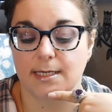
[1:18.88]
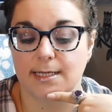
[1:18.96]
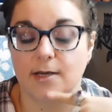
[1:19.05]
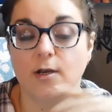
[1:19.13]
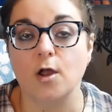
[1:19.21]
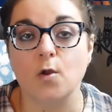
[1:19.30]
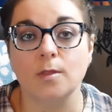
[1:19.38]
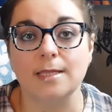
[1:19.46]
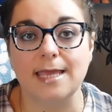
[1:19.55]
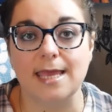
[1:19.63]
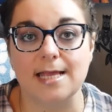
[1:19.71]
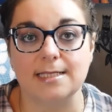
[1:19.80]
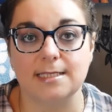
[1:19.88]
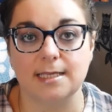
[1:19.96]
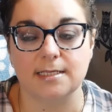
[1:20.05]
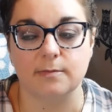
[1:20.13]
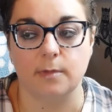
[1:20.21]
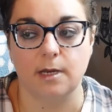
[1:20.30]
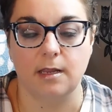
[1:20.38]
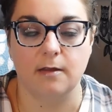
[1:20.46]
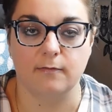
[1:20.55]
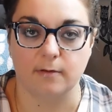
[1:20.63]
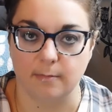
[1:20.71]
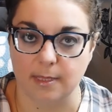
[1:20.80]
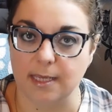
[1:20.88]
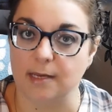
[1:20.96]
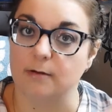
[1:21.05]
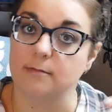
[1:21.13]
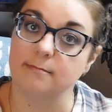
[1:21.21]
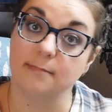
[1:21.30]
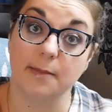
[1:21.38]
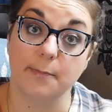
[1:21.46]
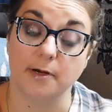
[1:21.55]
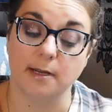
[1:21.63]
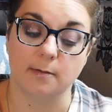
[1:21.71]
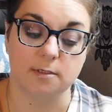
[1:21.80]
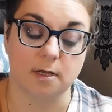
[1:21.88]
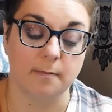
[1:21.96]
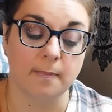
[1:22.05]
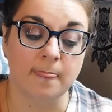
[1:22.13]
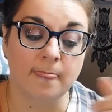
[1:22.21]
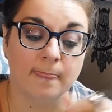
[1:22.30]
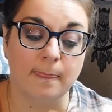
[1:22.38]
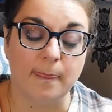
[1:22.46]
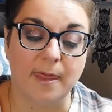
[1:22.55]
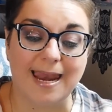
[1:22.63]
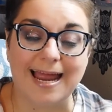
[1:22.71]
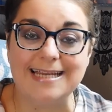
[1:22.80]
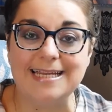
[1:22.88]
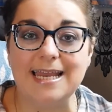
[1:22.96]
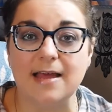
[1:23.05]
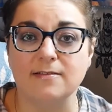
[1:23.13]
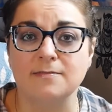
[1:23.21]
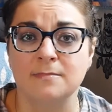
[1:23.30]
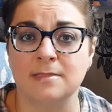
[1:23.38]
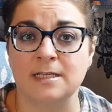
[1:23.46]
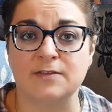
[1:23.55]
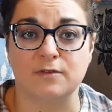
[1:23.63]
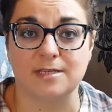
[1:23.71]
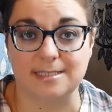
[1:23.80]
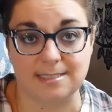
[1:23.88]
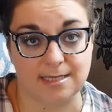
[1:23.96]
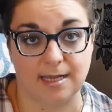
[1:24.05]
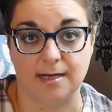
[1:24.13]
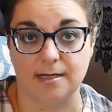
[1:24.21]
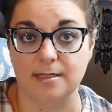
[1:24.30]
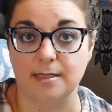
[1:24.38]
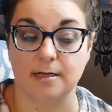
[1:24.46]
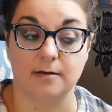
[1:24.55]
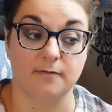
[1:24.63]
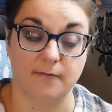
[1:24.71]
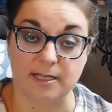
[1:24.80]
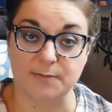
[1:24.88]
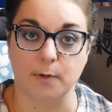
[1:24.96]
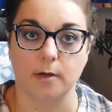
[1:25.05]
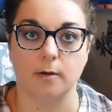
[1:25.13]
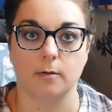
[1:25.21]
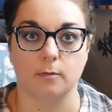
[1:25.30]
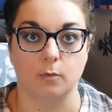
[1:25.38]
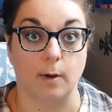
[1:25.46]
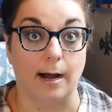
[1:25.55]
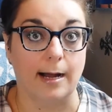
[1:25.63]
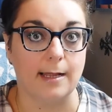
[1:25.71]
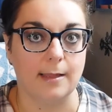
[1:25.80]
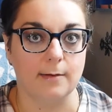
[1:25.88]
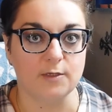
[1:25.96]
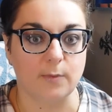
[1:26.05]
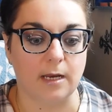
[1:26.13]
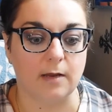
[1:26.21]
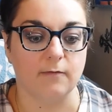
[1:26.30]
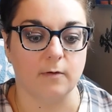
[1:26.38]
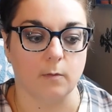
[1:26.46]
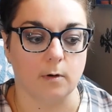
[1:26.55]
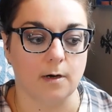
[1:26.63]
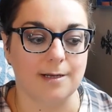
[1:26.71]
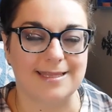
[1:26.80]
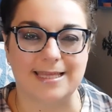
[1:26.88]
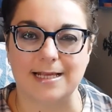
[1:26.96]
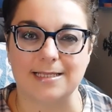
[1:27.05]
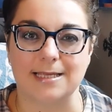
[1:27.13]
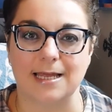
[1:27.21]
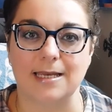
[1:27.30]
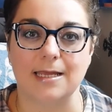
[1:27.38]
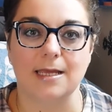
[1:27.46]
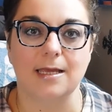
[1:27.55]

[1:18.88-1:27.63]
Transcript: Now, not only is this money from like, you know, my part-time job, but I did have some things for sale like on Facebook while I was waiting for work. Things that